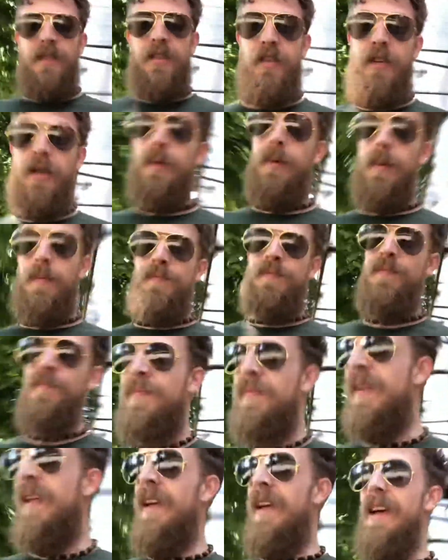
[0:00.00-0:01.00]
so,
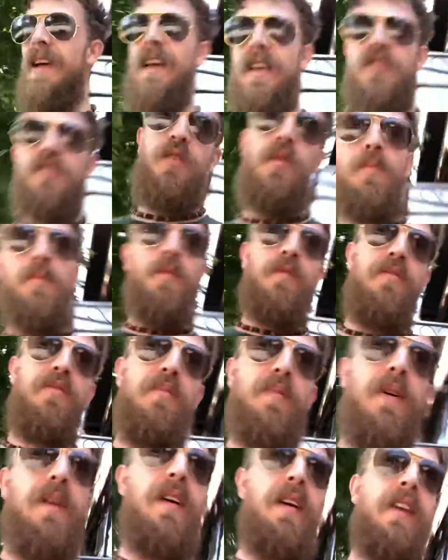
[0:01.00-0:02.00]
as some of
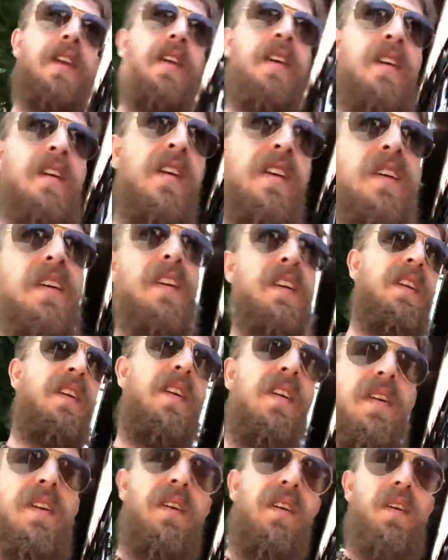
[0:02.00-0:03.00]
my,
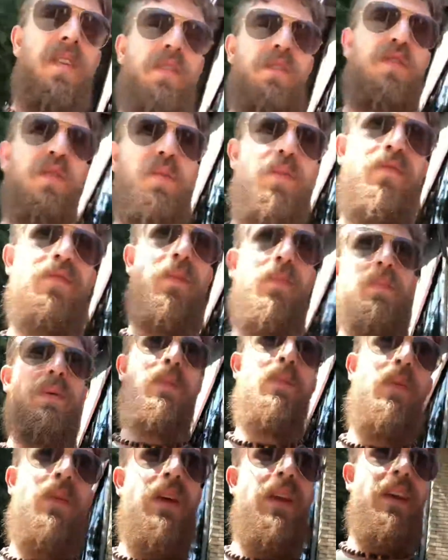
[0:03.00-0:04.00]
some of the
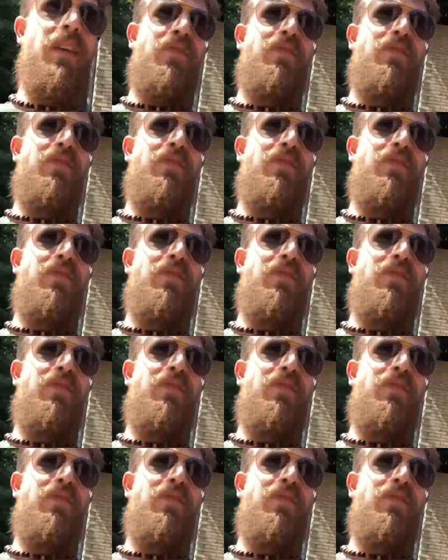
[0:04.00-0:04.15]
people that I